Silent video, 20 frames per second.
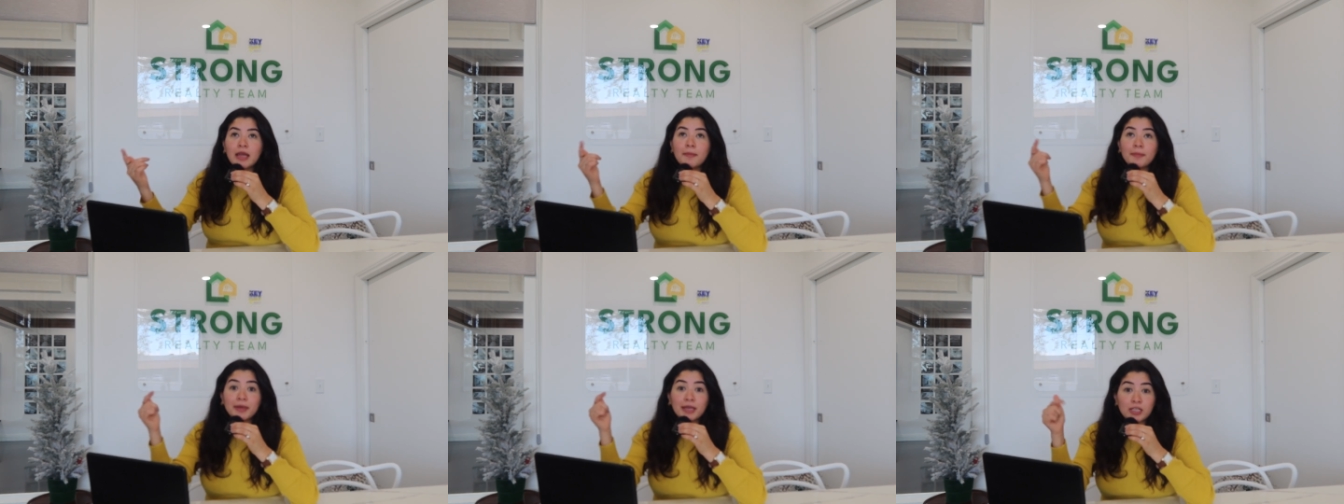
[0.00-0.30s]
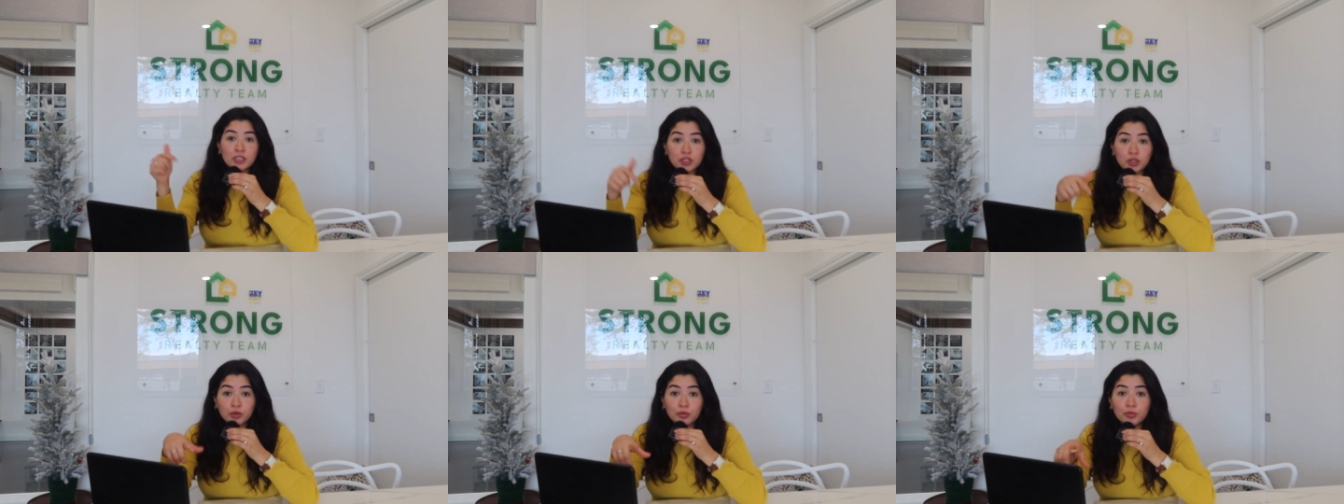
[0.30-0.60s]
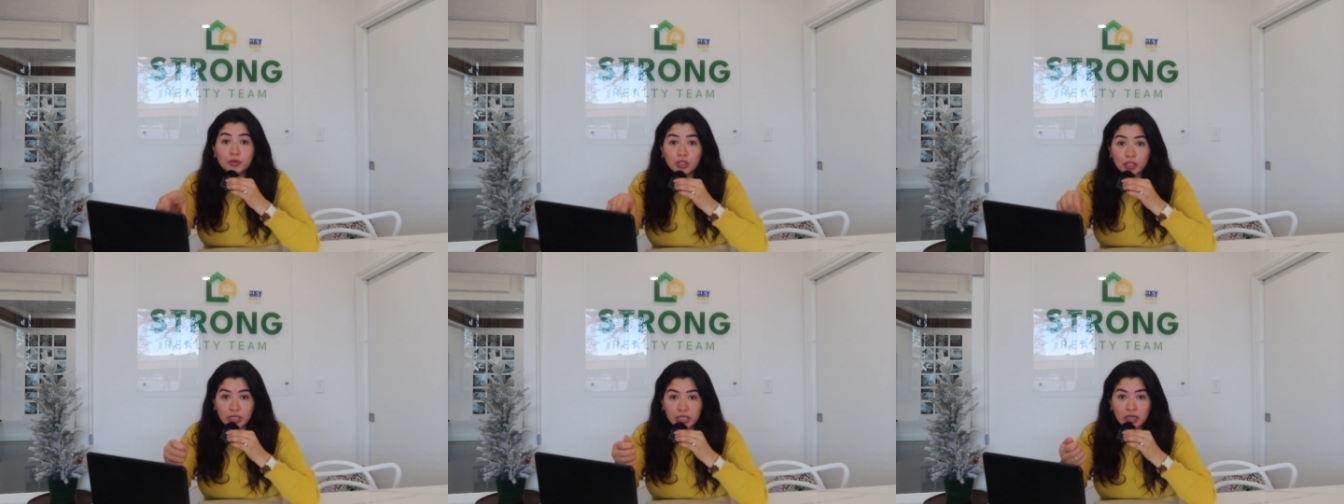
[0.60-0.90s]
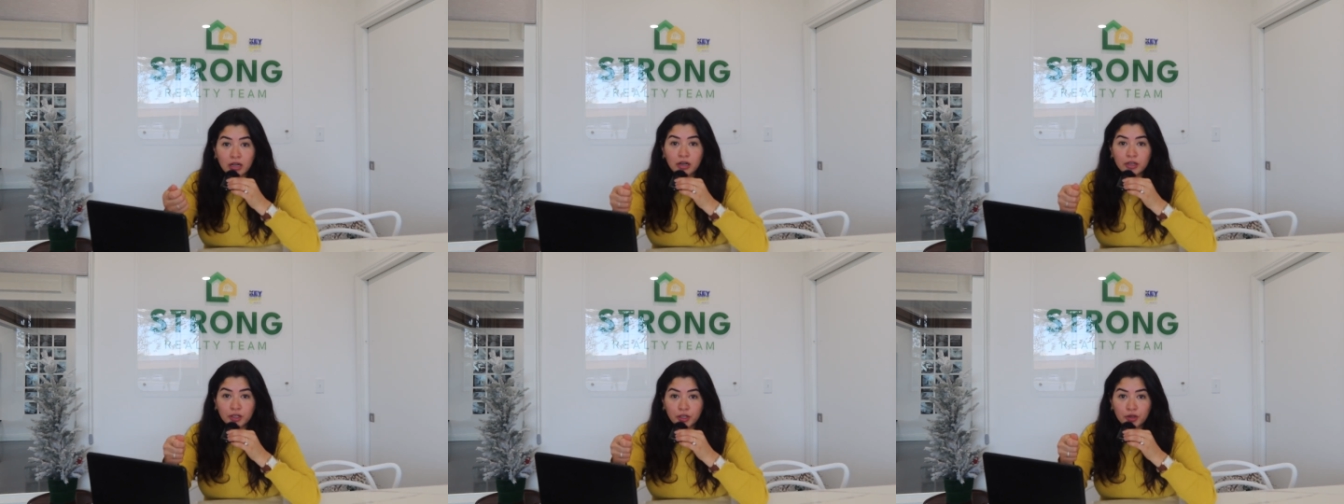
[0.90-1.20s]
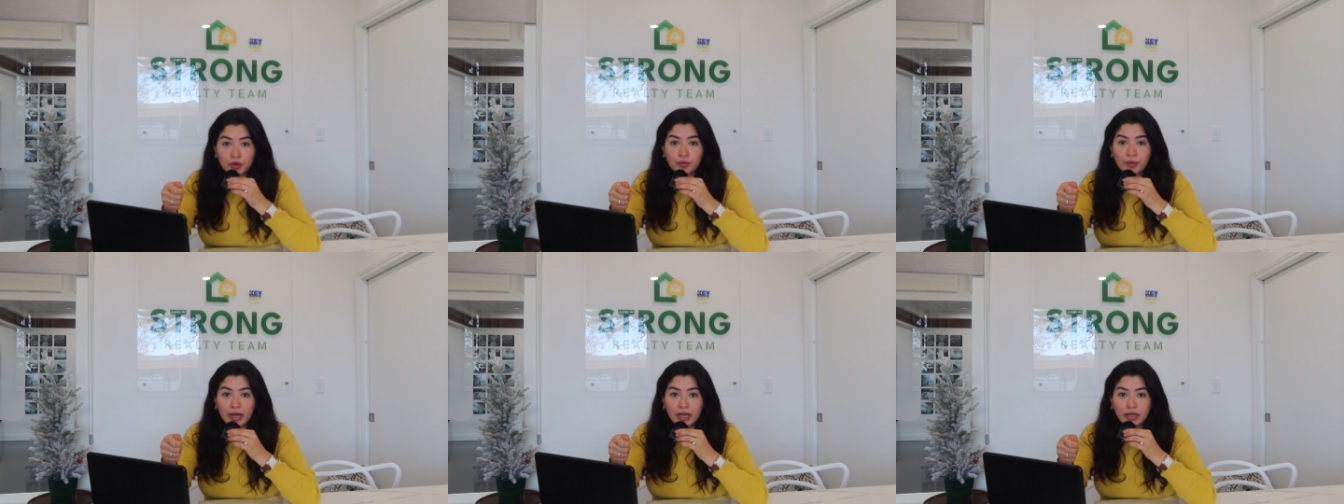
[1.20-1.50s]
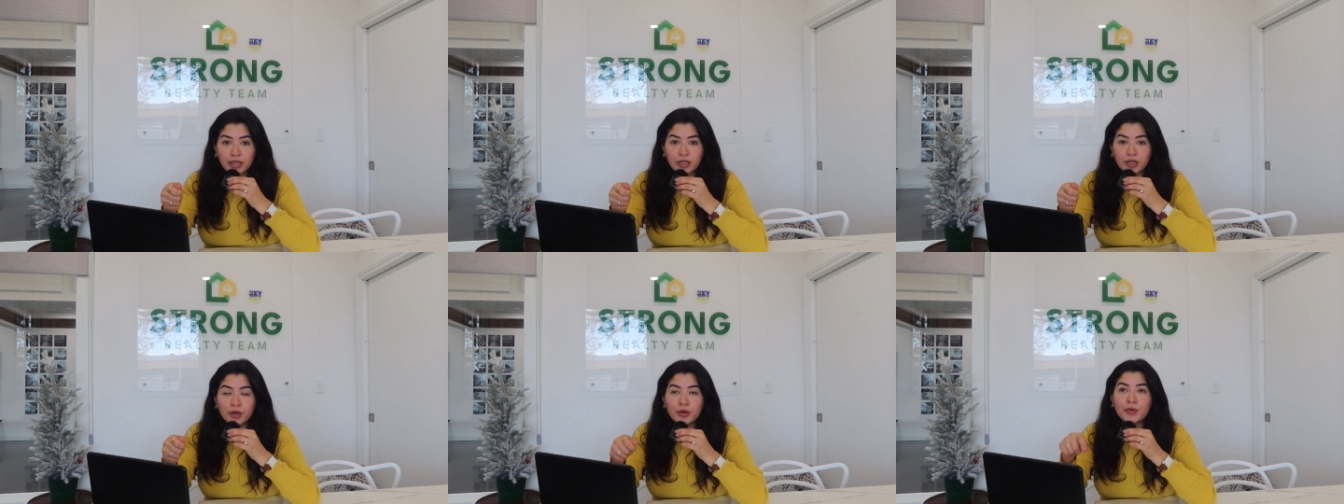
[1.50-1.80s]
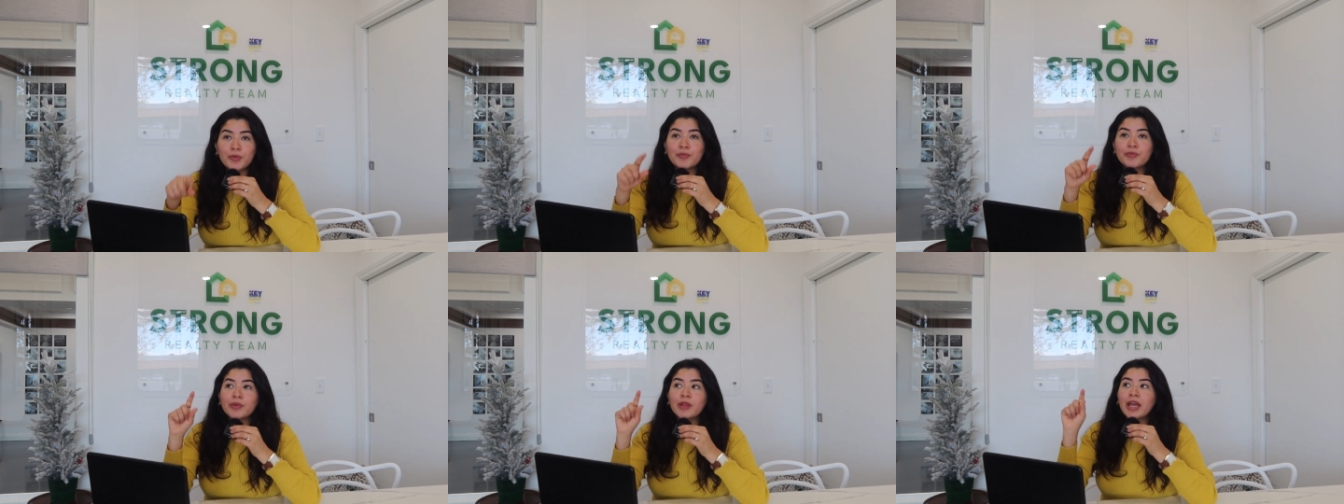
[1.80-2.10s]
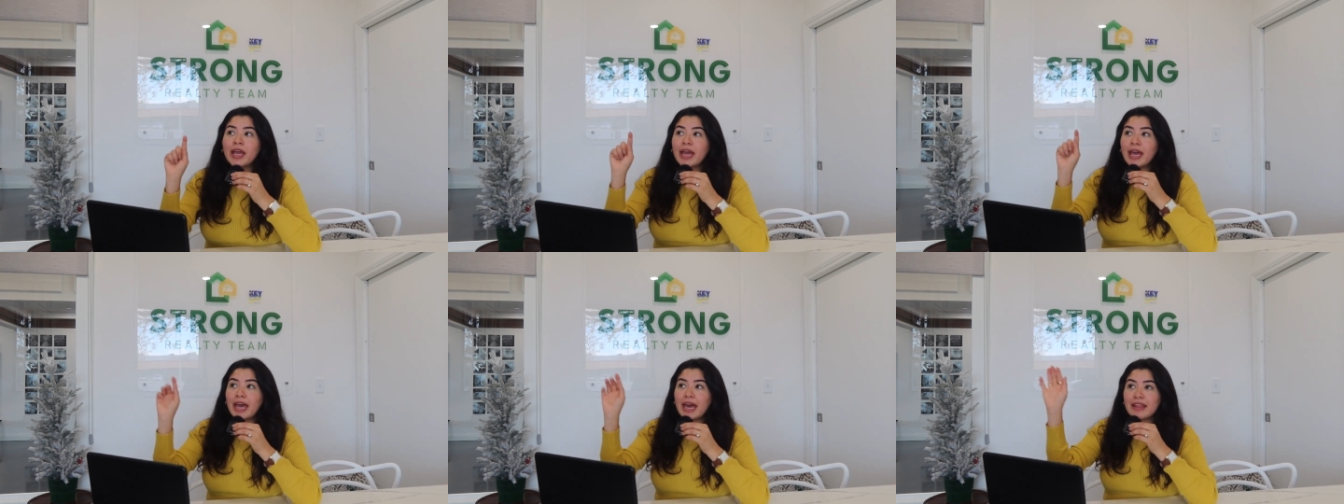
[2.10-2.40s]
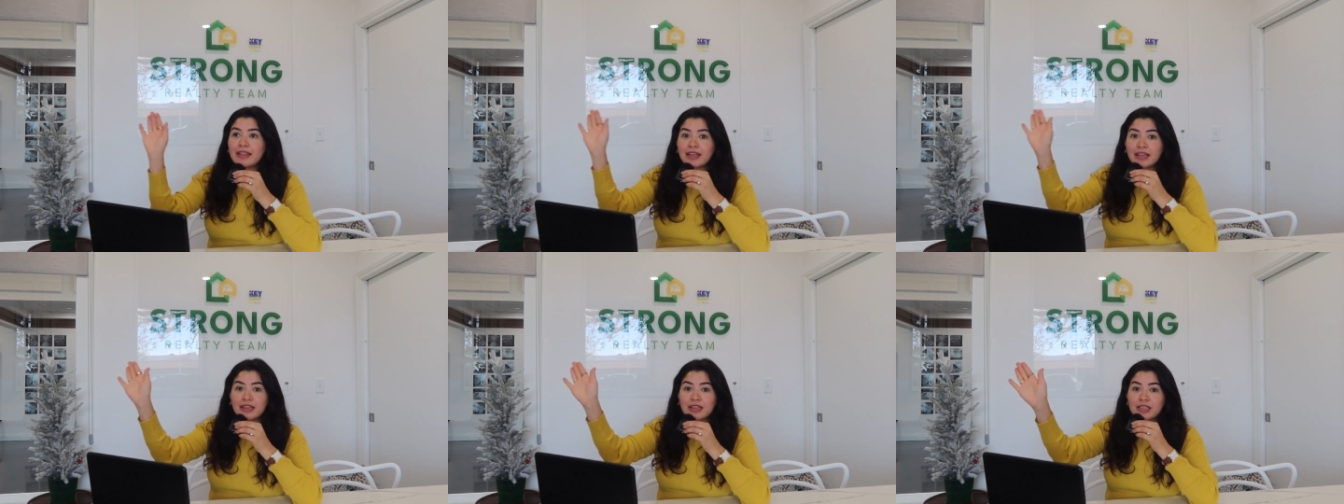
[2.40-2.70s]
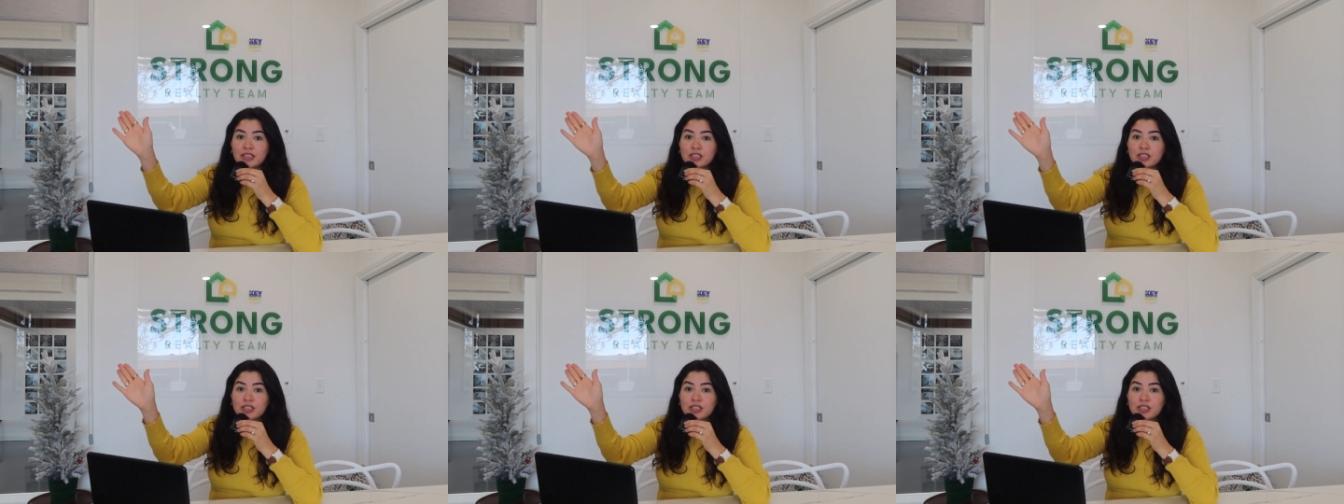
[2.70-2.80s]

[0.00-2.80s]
because you turn it on your radio. And then